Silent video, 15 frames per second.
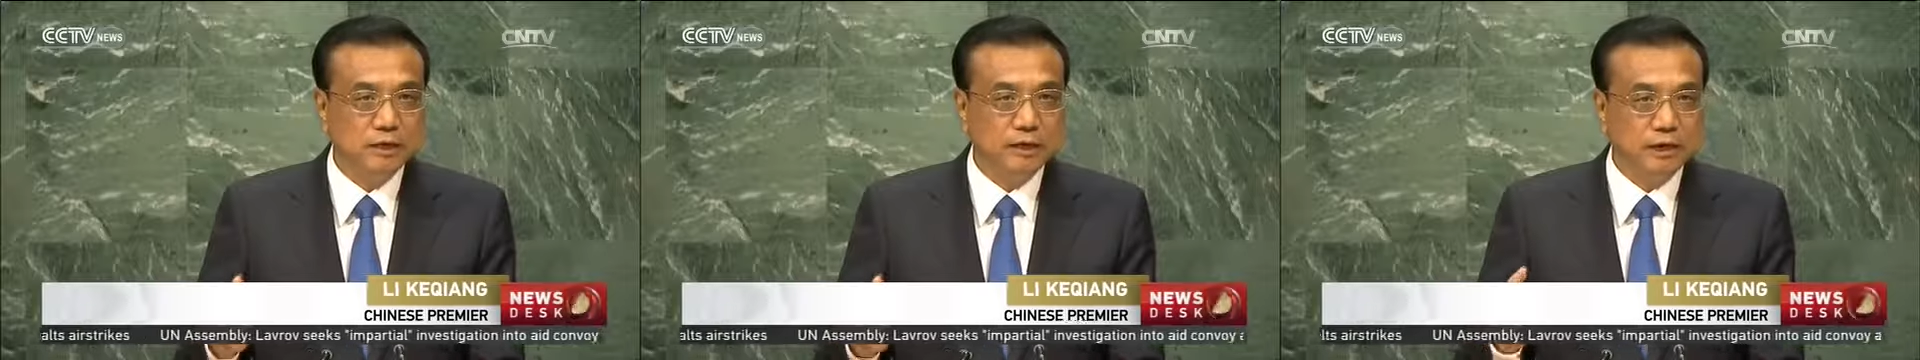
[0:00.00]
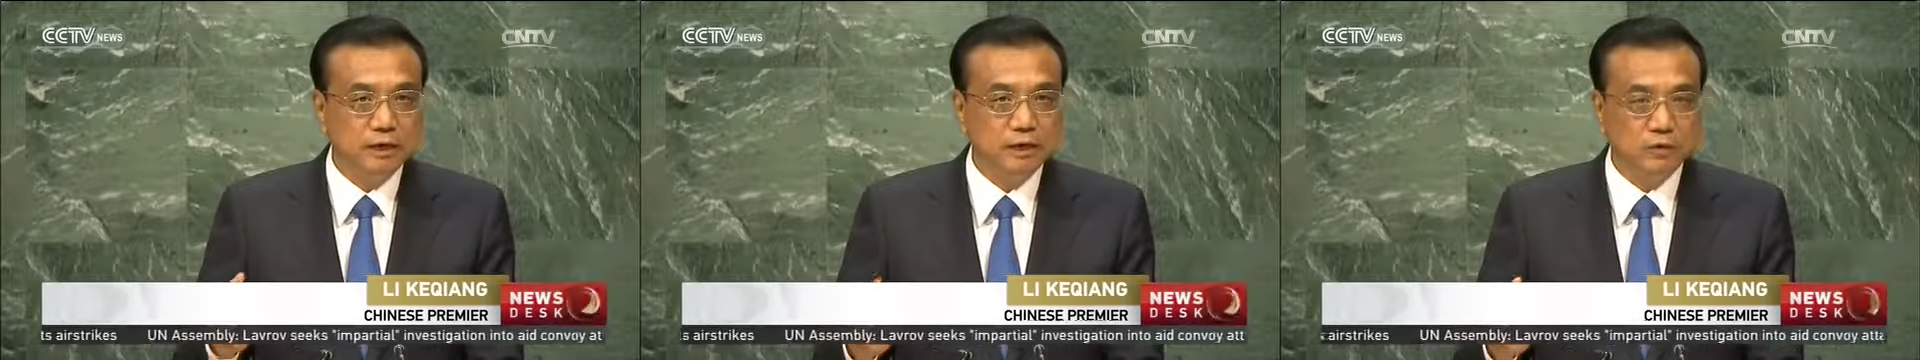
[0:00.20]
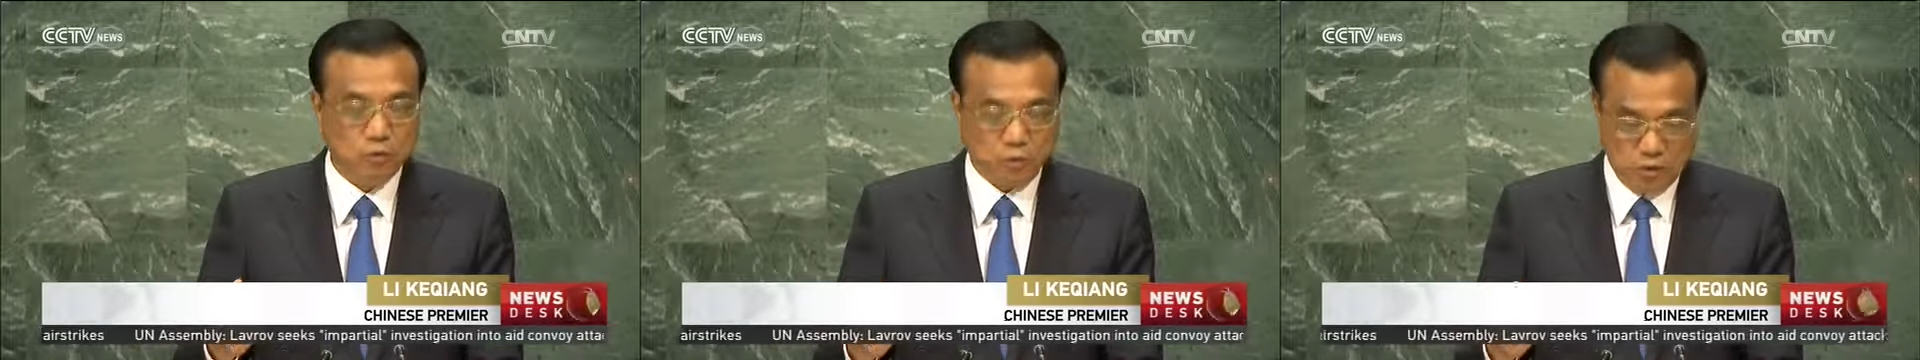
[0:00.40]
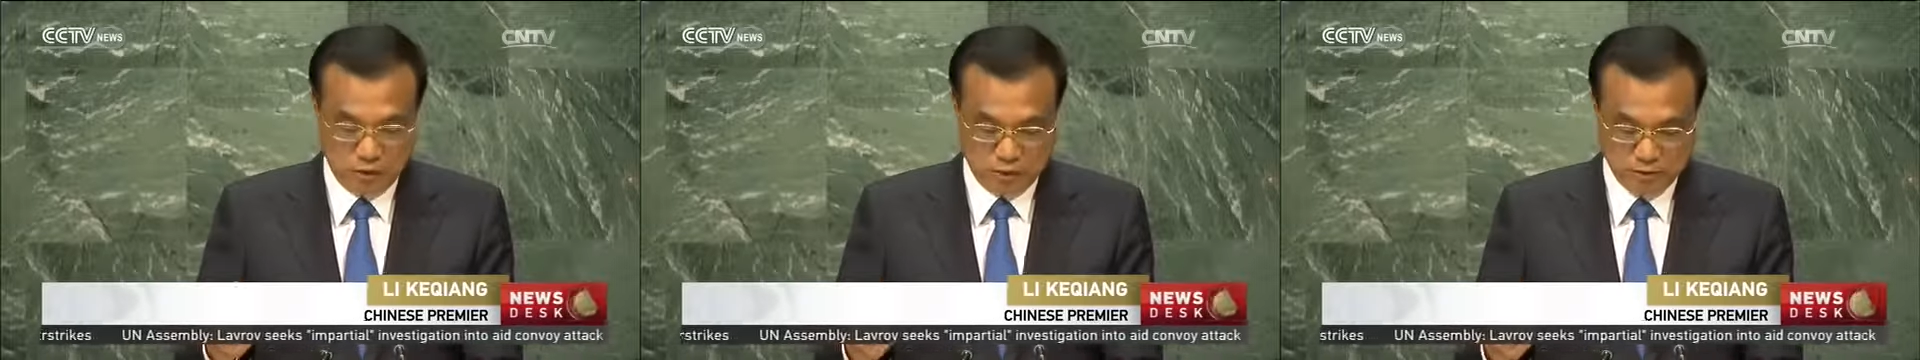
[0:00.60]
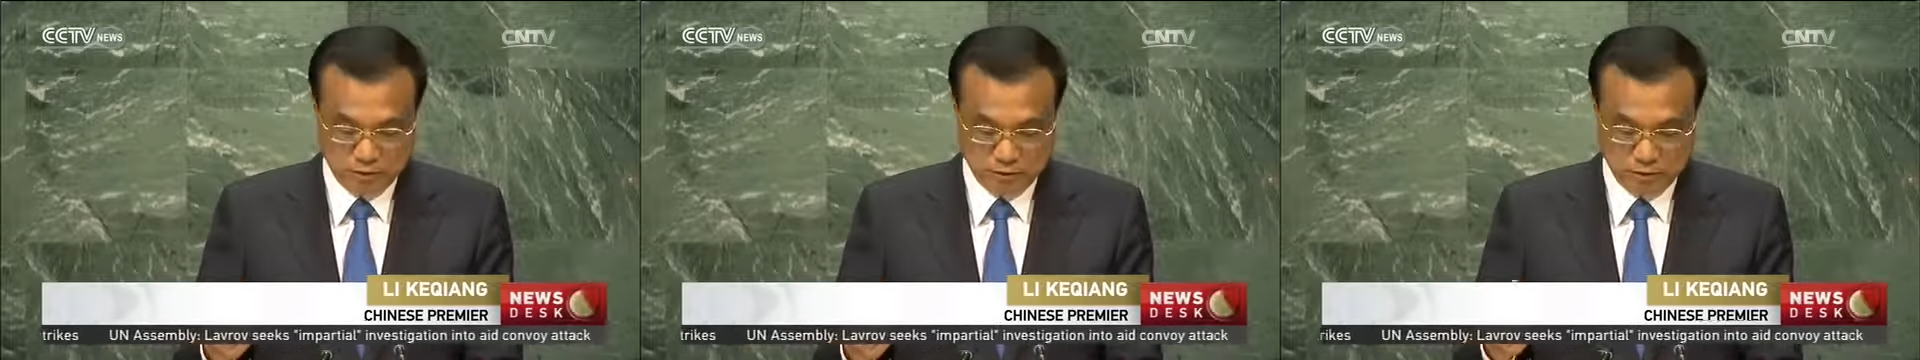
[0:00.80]
is among the
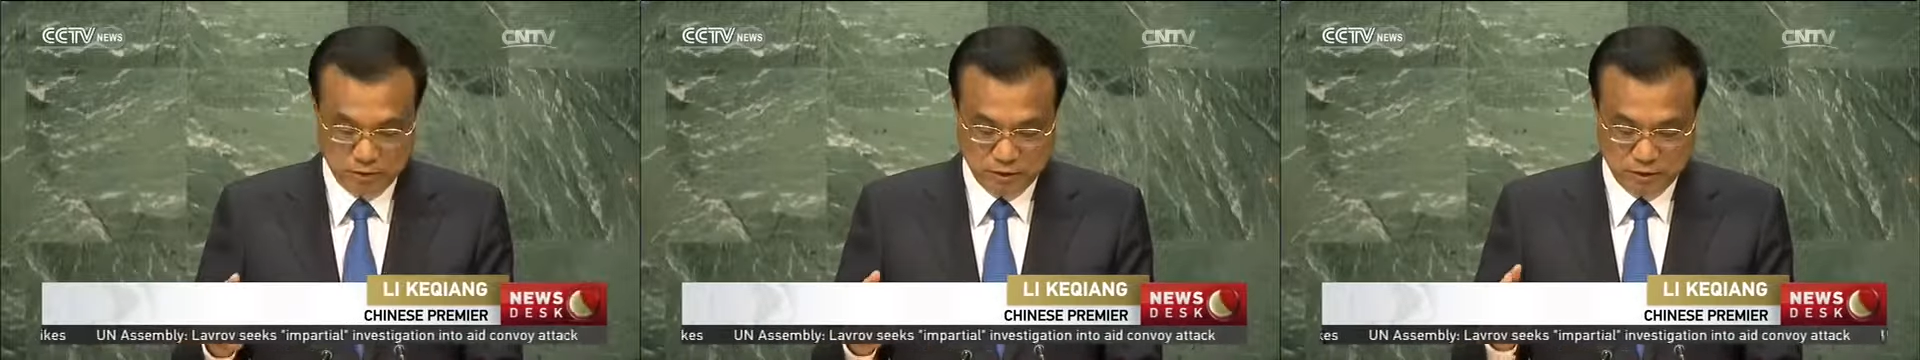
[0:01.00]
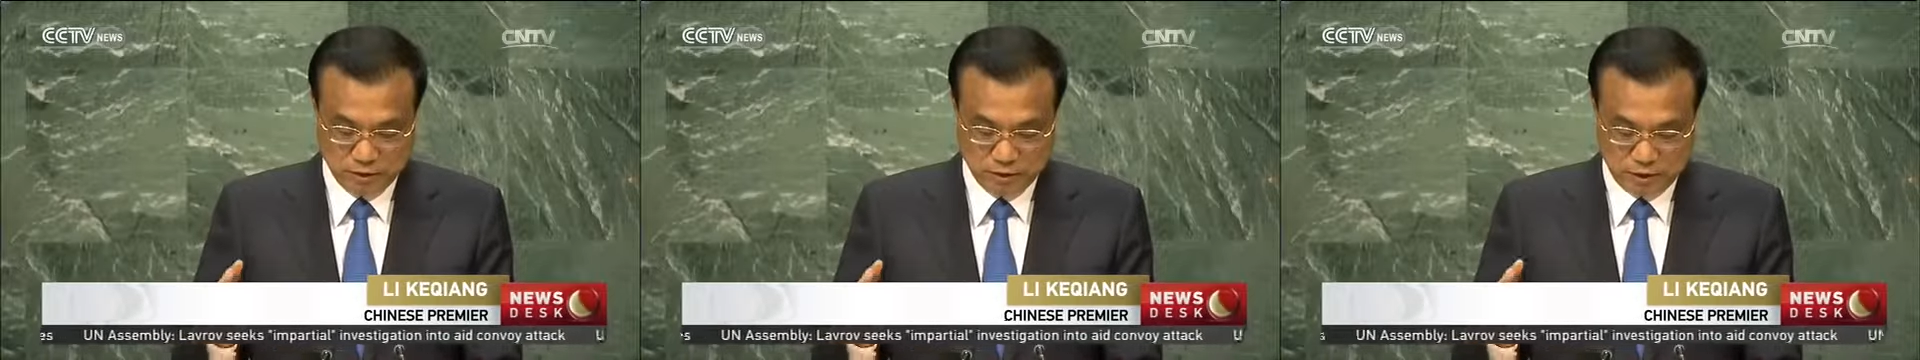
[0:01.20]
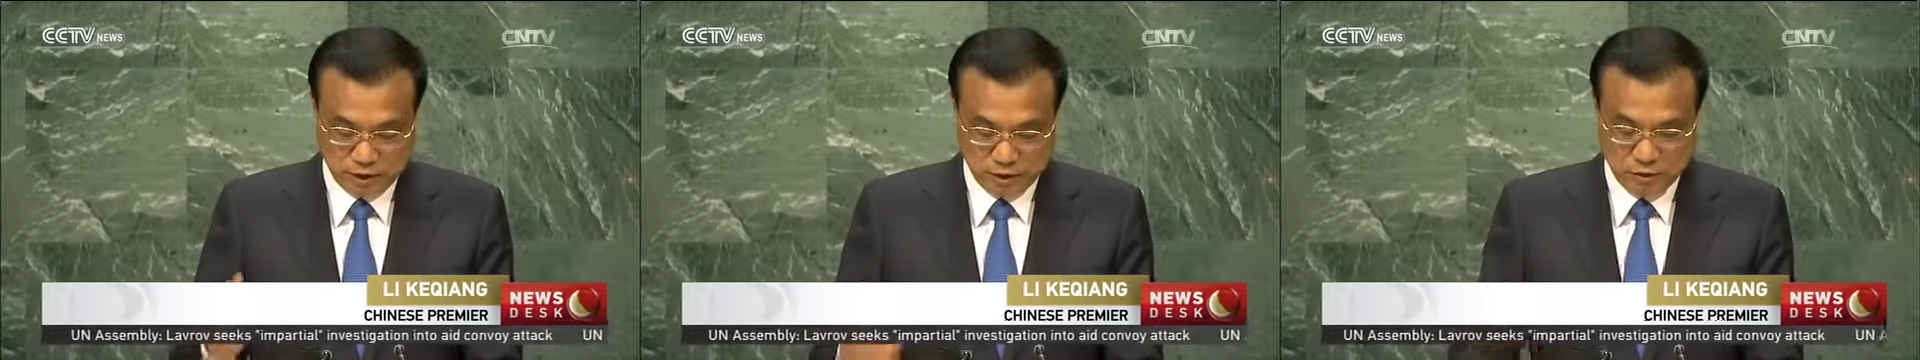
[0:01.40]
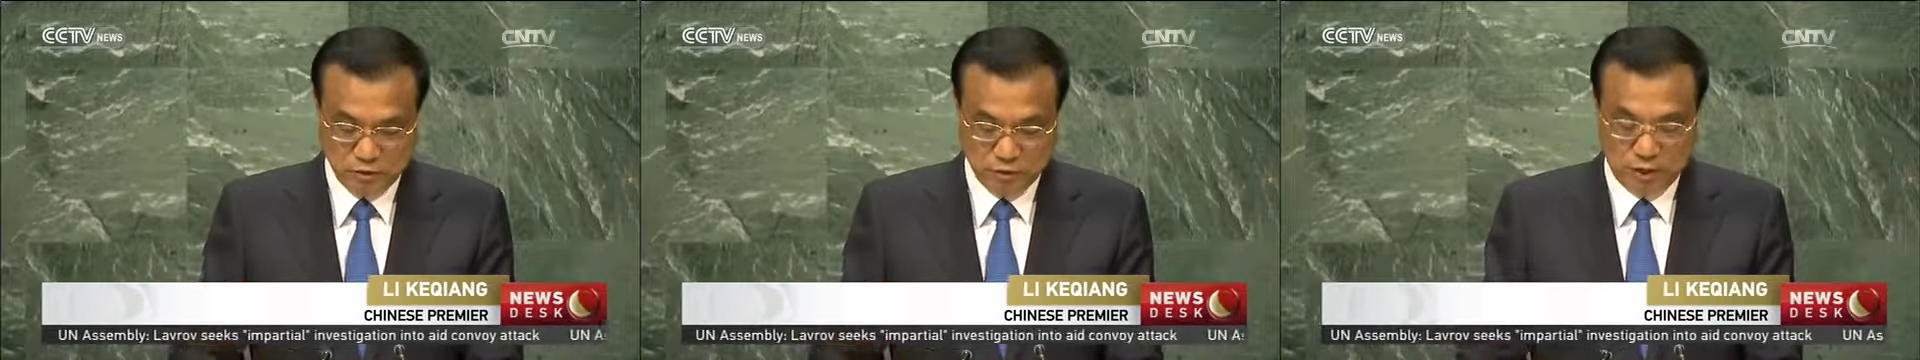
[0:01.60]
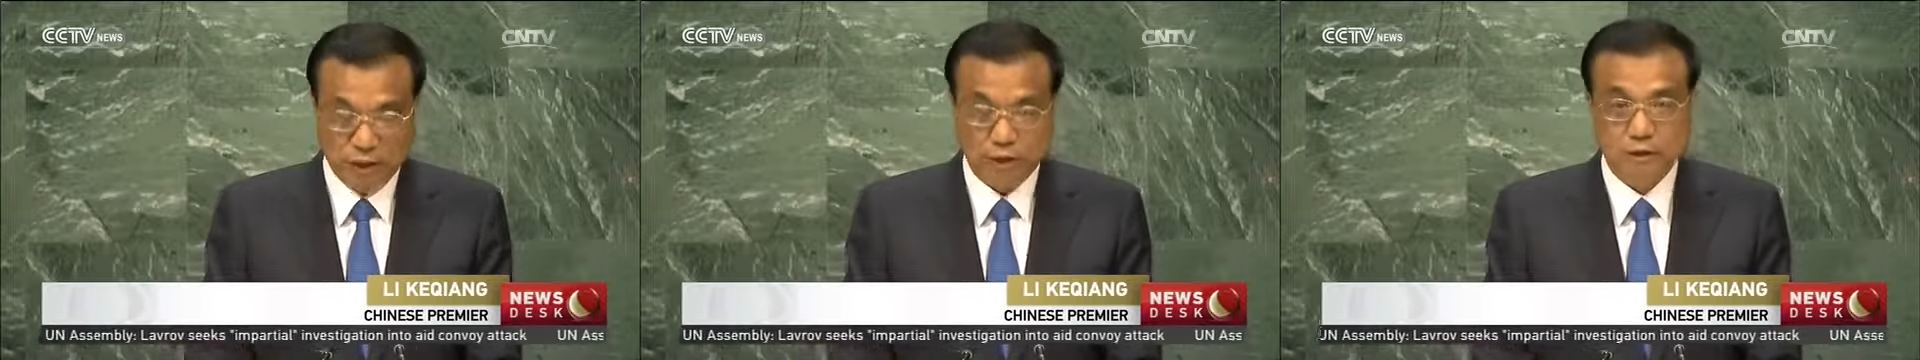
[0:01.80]
first countries to
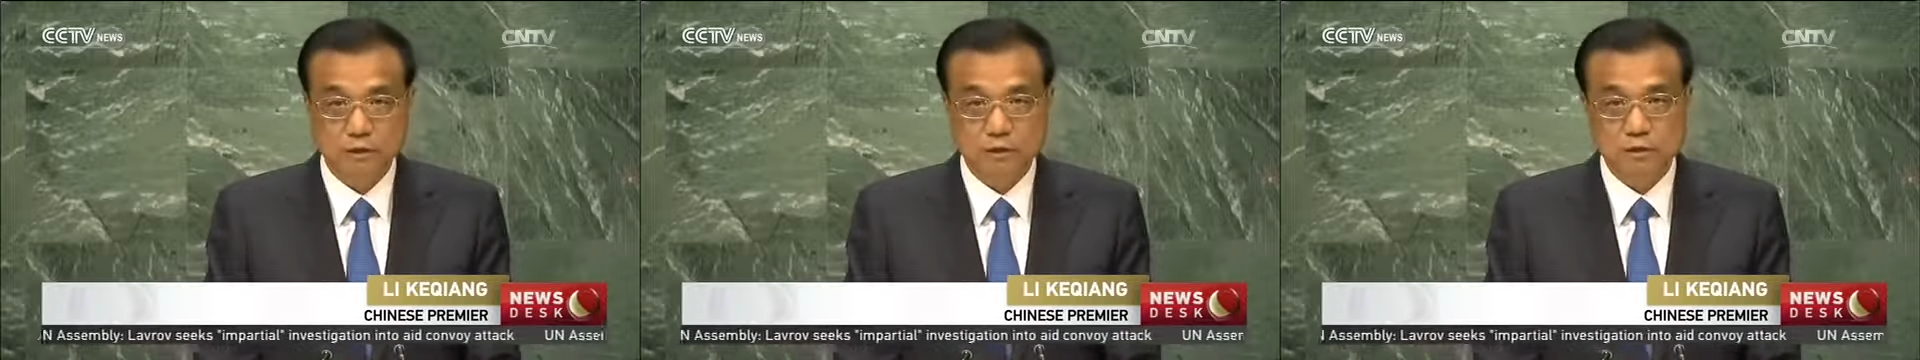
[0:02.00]
submit